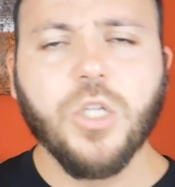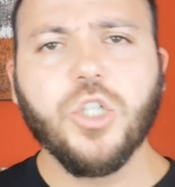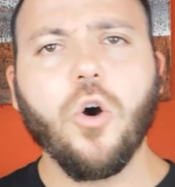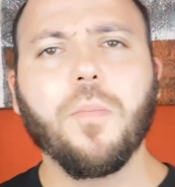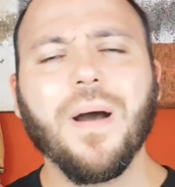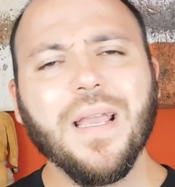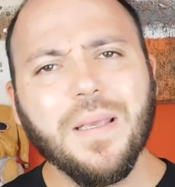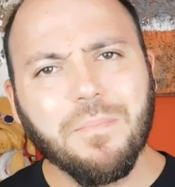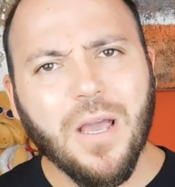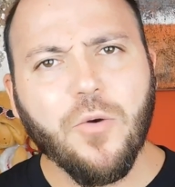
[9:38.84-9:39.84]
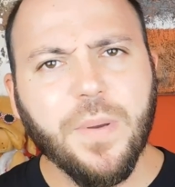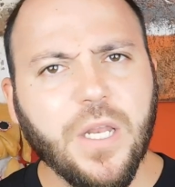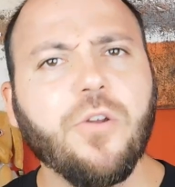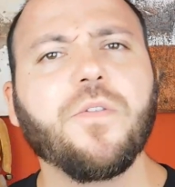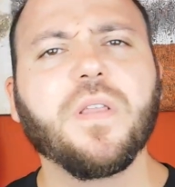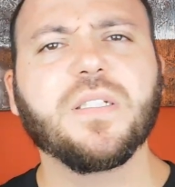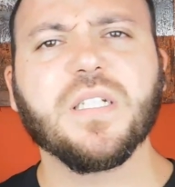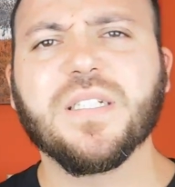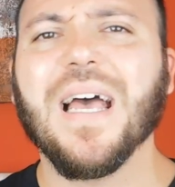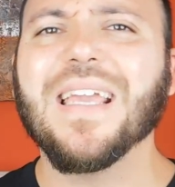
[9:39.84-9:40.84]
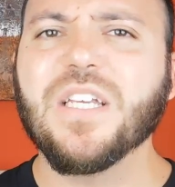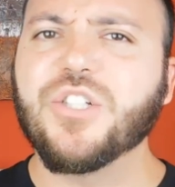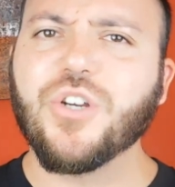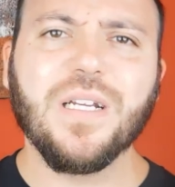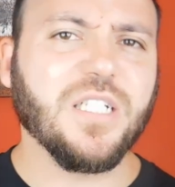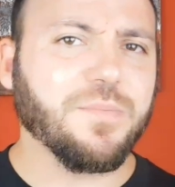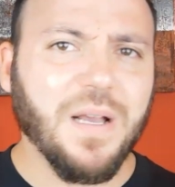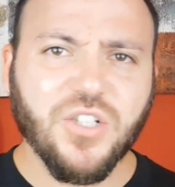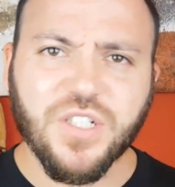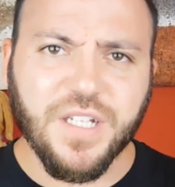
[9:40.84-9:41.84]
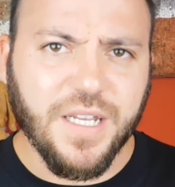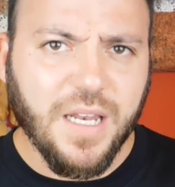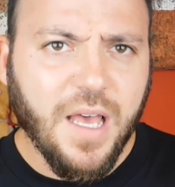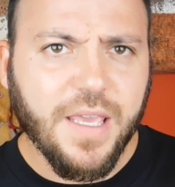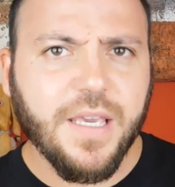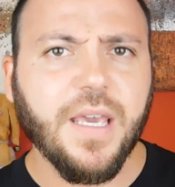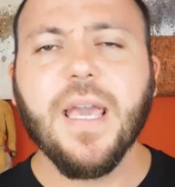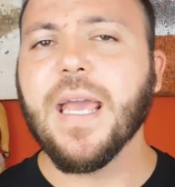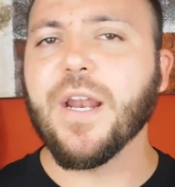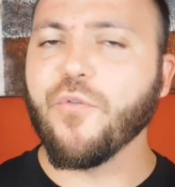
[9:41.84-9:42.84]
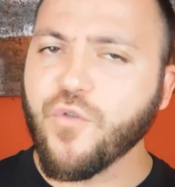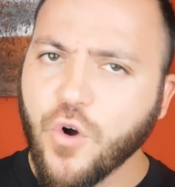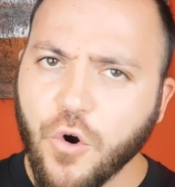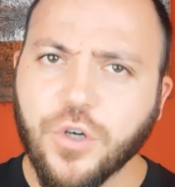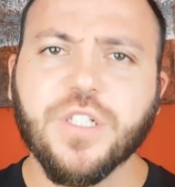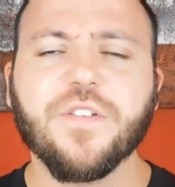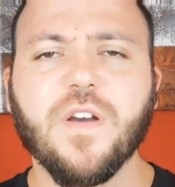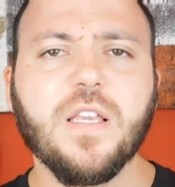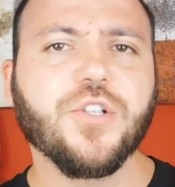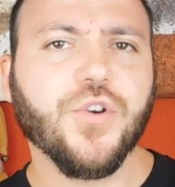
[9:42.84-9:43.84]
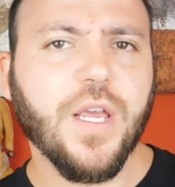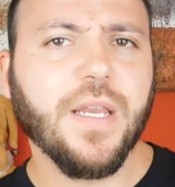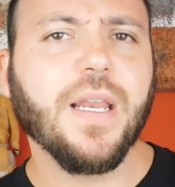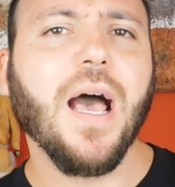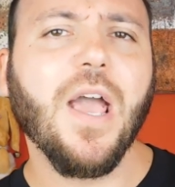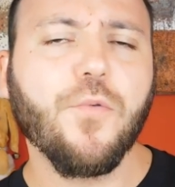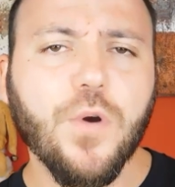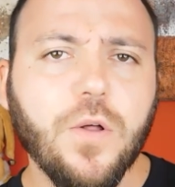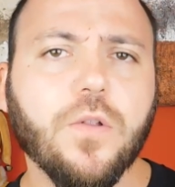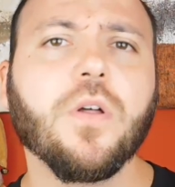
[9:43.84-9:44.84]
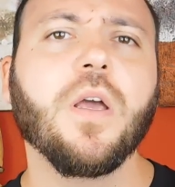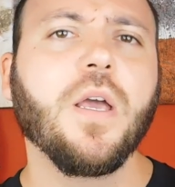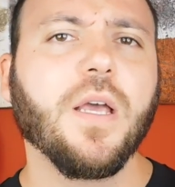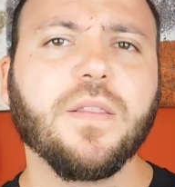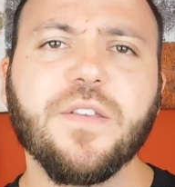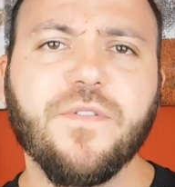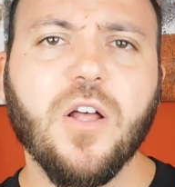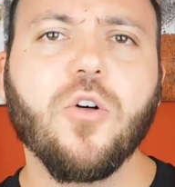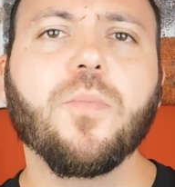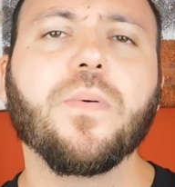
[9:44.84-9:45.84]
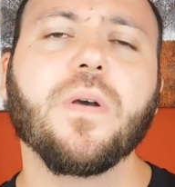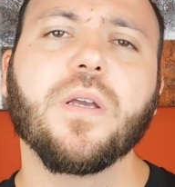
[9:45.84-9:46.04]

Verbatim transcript: So my, my opinion on this is I can train as much as I like, and of course if I train I will develop,